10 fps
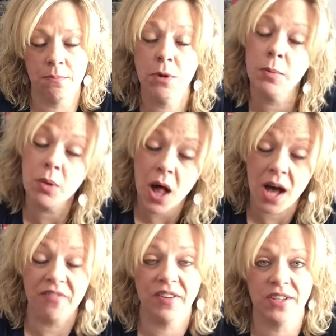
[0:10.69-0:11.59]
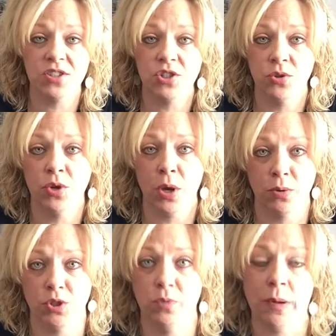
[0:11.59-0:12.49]
mobile office to go
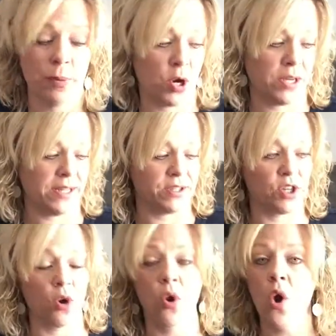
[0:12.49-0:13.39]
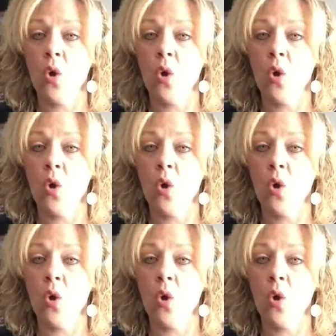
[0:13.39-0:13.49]
to my parties. So